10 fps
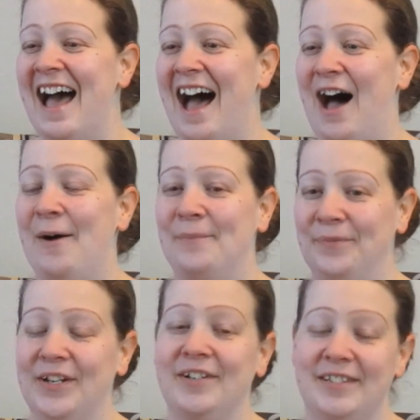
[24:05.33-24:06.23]
Um,
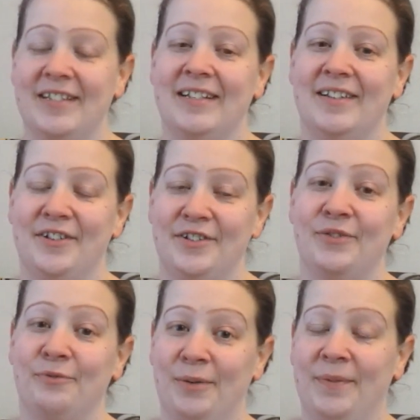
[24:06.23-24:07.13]
there's a there's
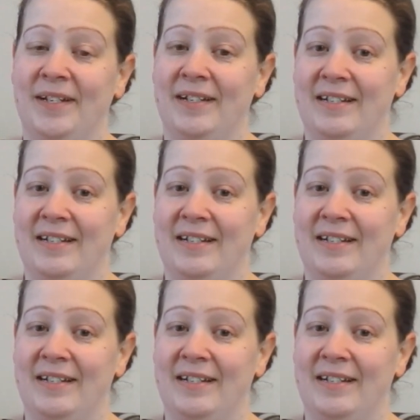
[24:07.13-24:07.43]
a woman